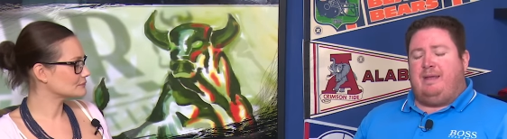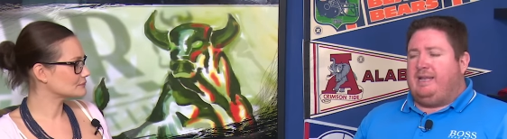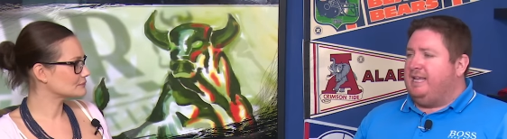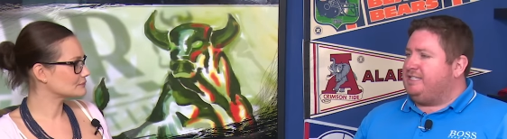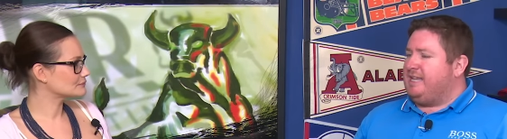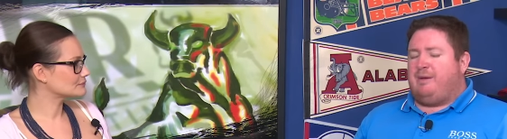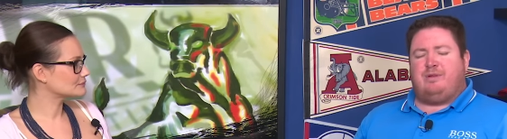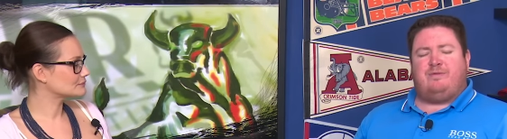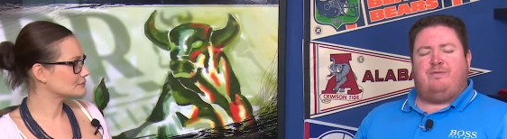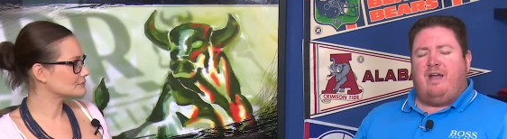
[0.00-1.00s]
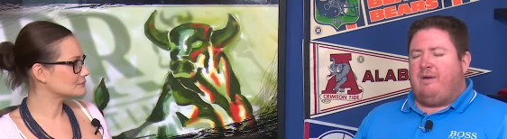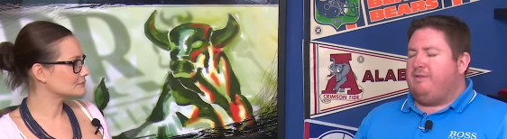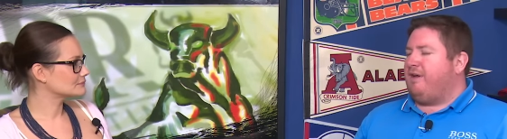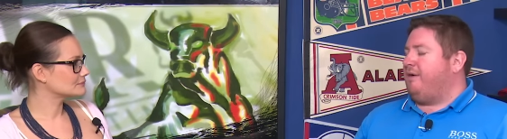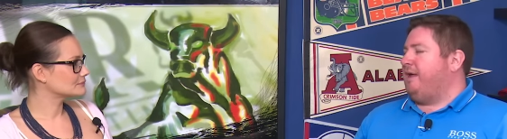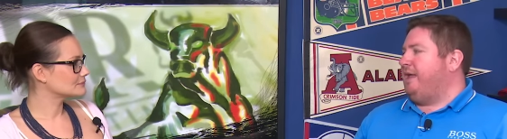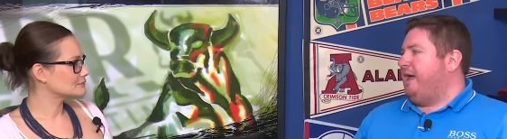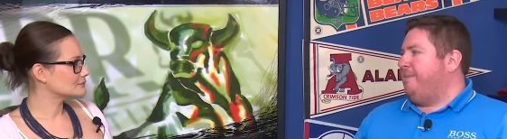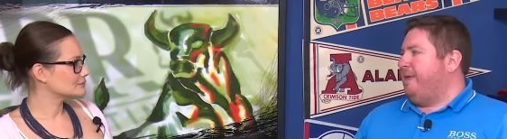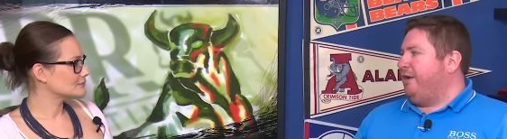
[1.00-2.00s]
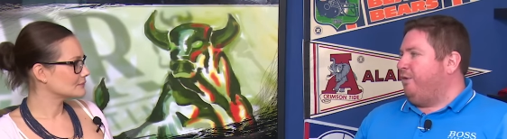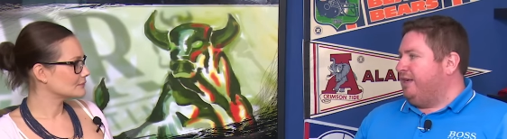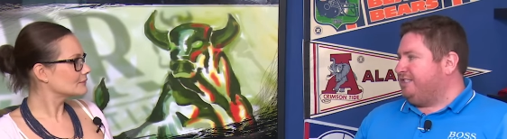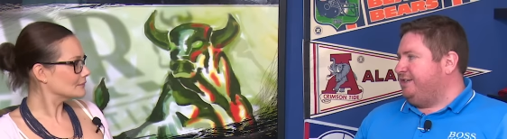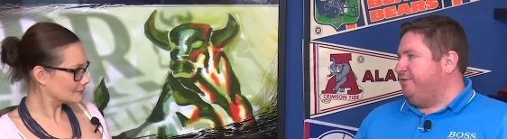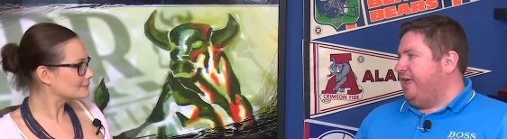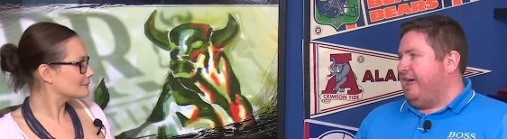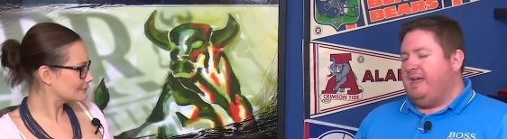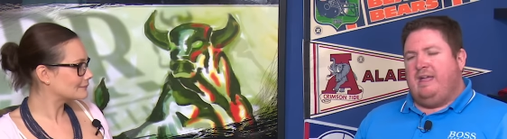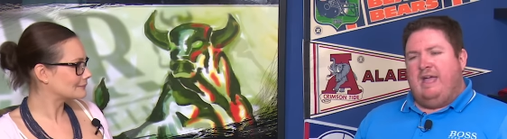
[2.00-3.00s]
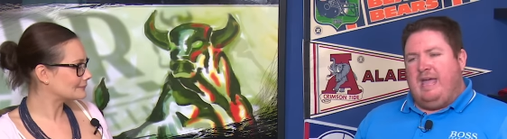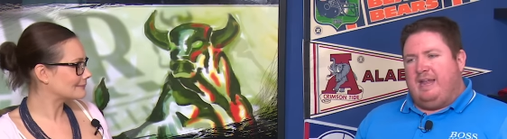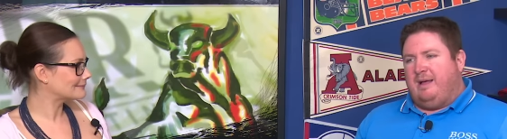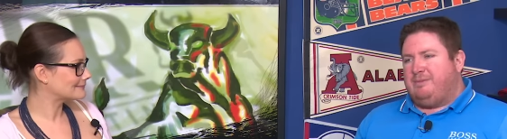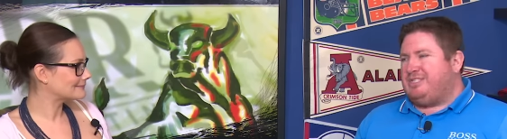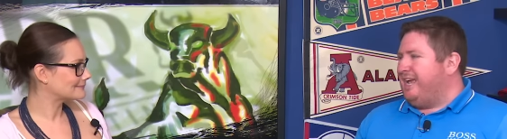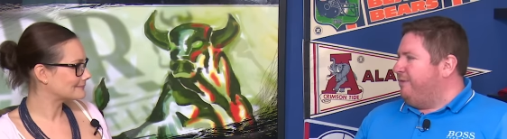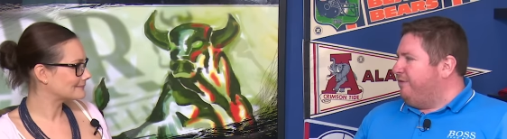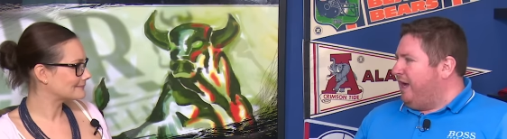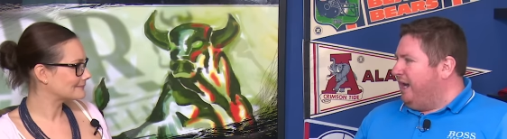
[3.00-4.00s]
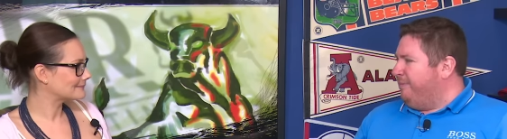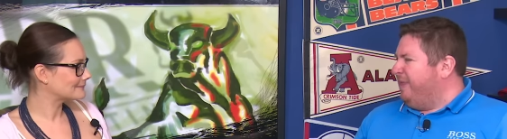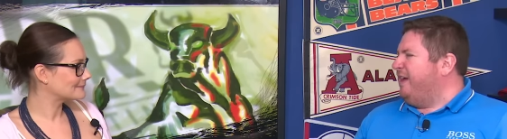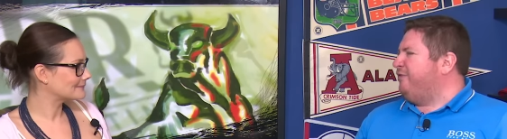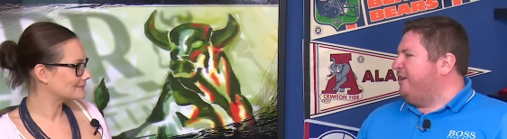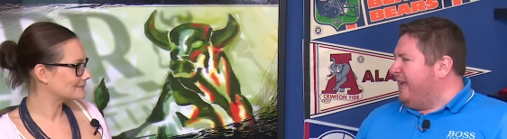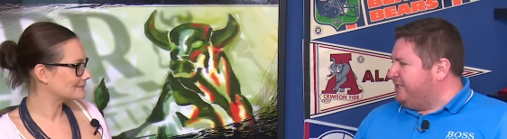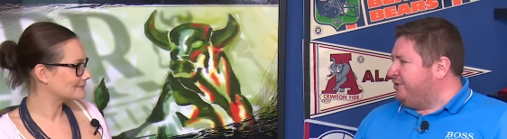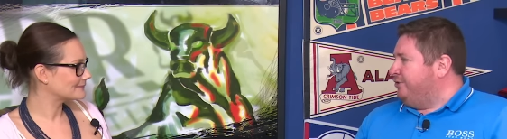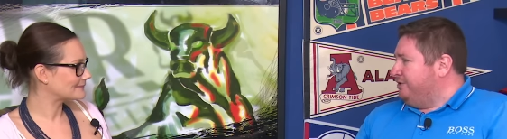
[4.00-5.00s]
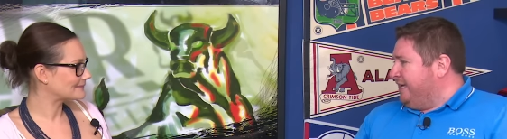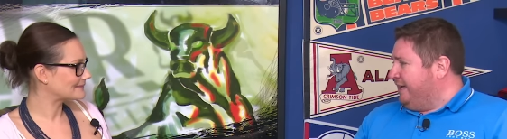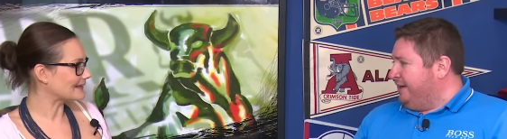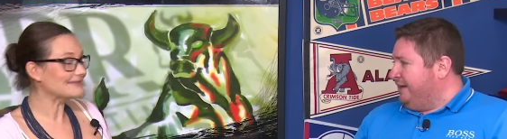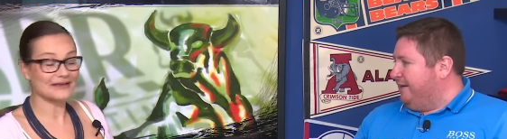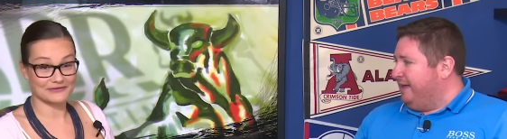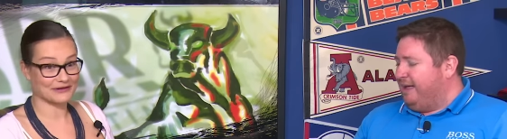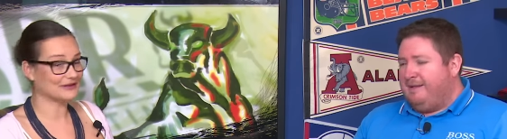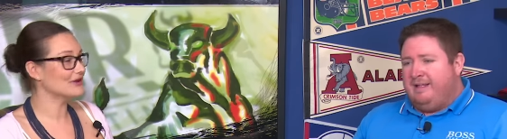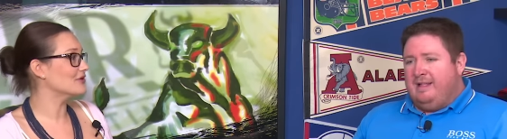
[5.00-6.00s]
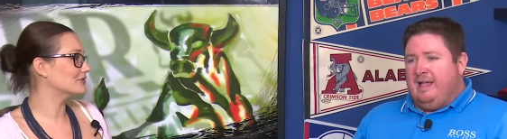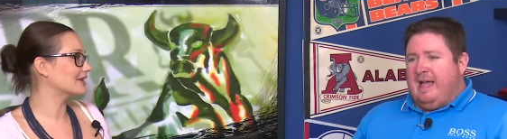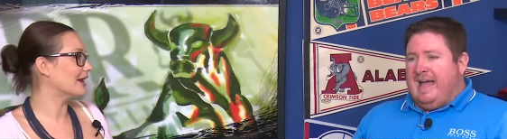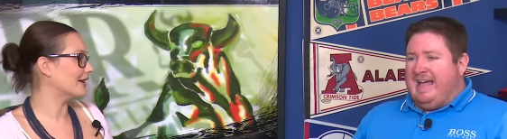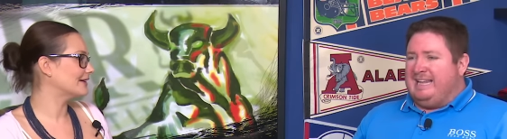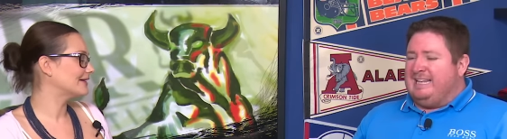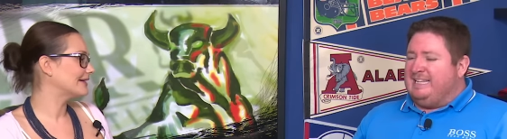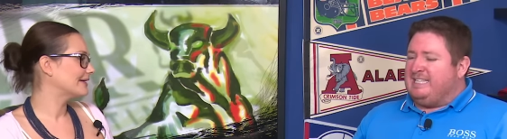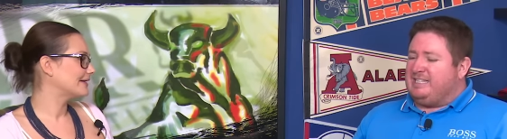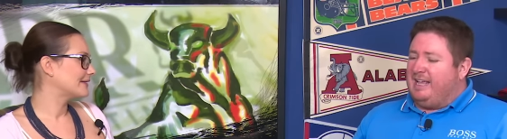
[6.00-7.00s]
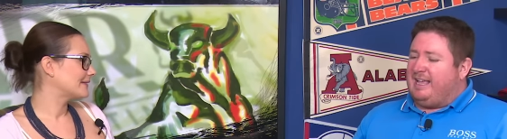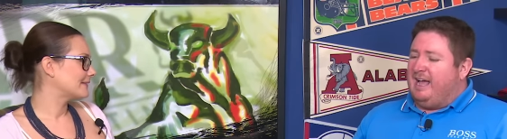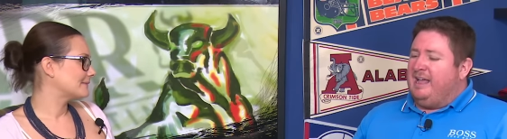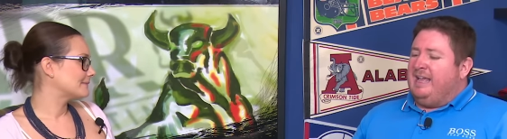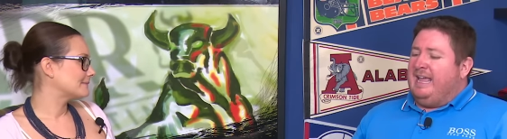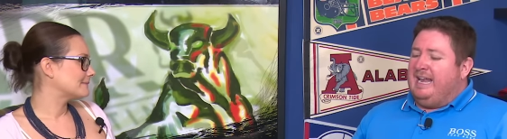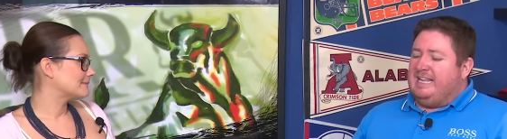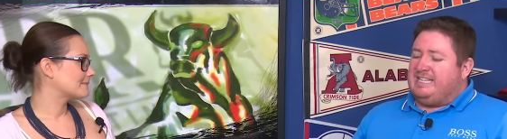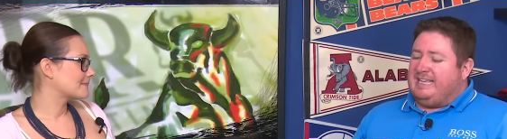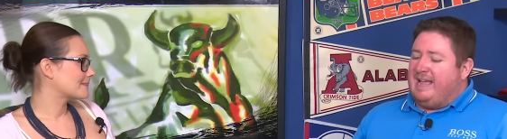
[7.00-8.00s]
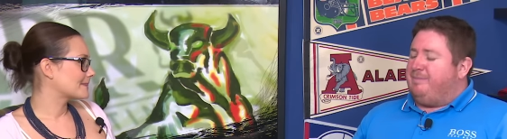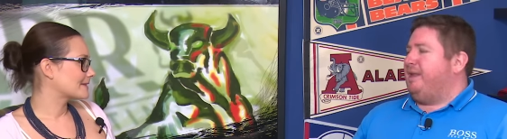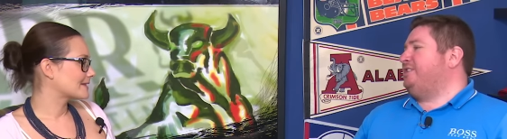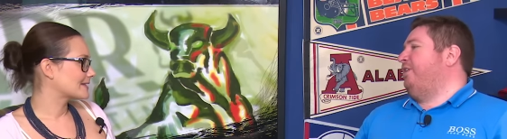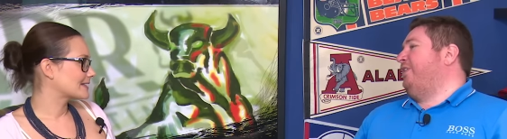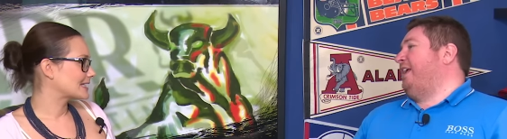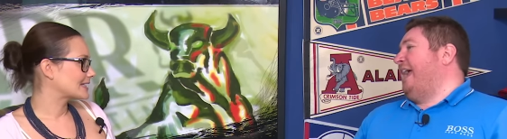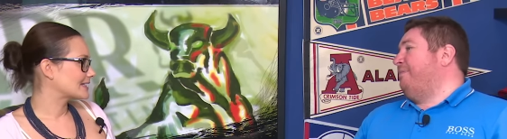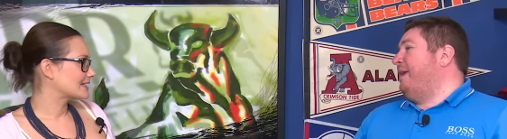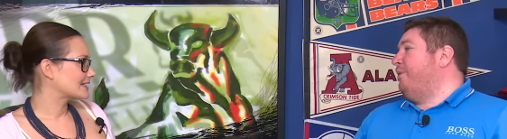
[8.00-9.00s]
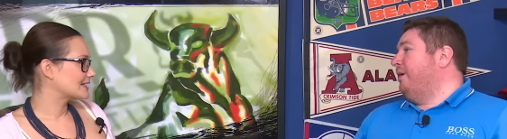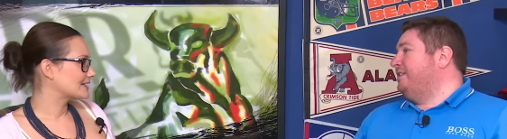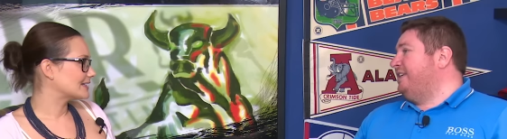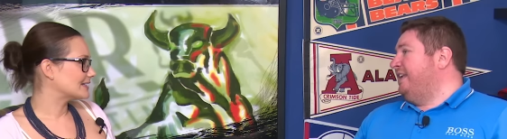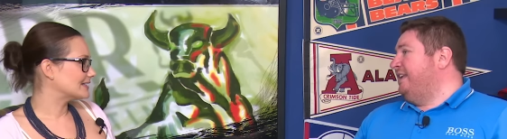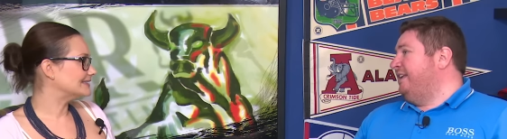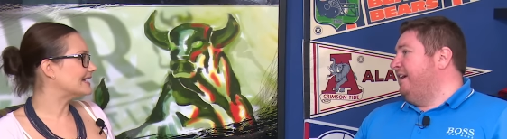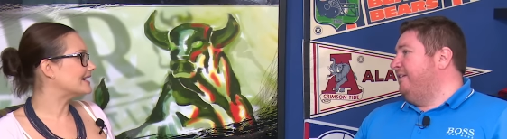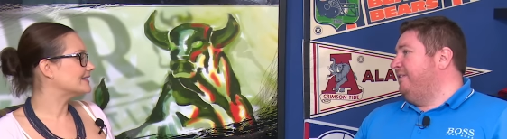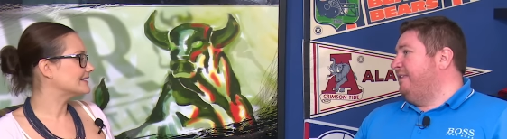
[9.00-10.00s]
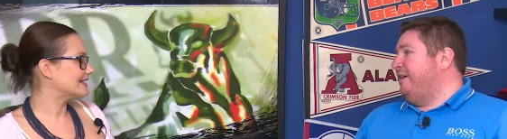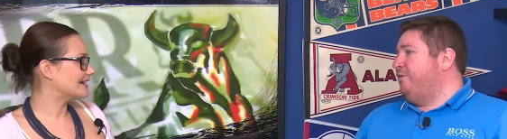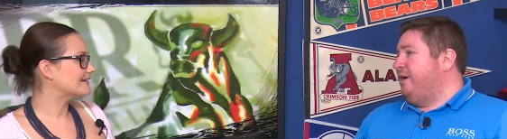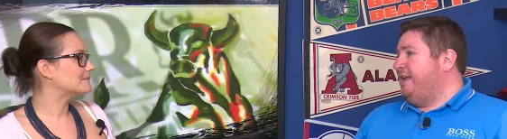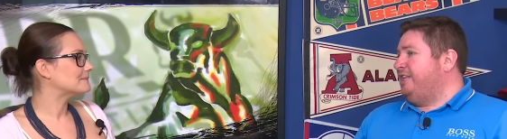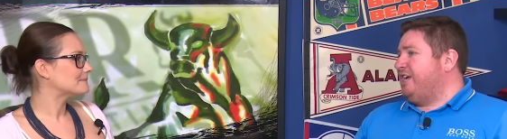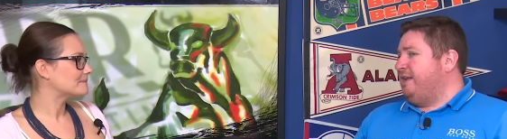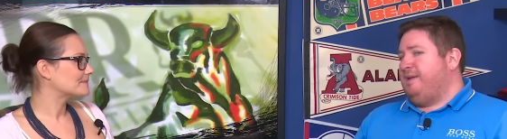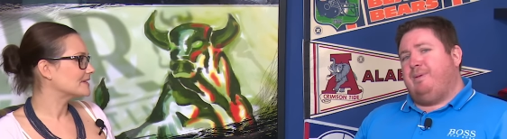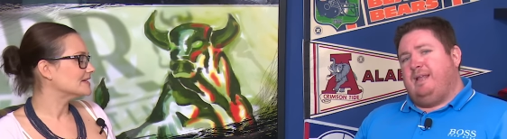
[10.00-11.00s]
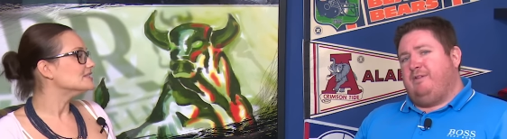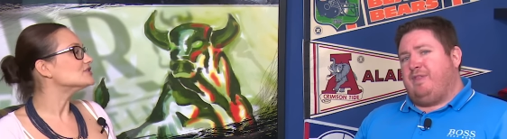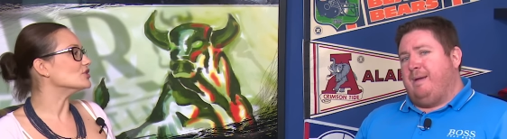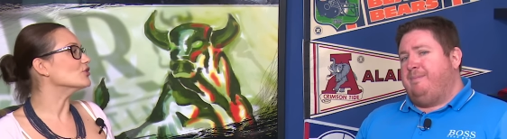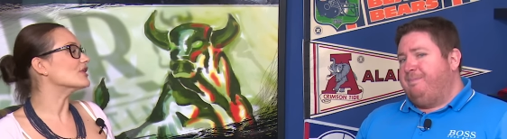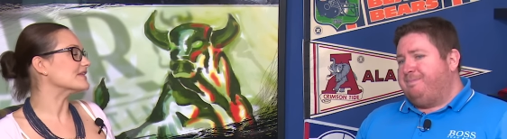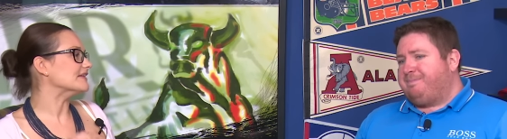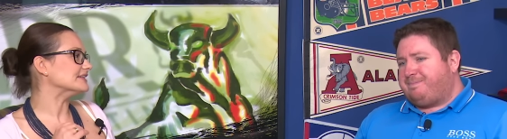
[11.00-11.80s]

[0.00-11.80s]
Speaker 1: media today was very, very um, aggressive there mm-hmm. and upset with Colombia. They're fanaticals there, you know. That, I
Speaker 2: know, yeah.
Speaker 1: And it is like a, it is a game, but it's not the game they wanted. You know, yeah, they yeah. really genuinely believe that. So you
Speaker 2: think they're